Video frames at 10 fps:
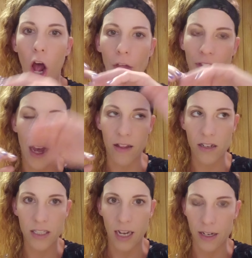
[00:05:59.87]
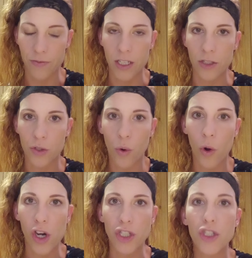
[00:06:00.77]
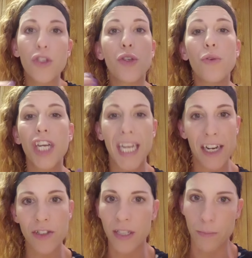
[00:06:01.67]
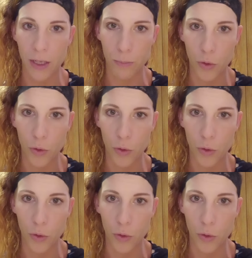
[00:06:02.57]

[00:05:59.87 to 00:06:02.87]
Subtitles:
on the other side of these doors, you could hear something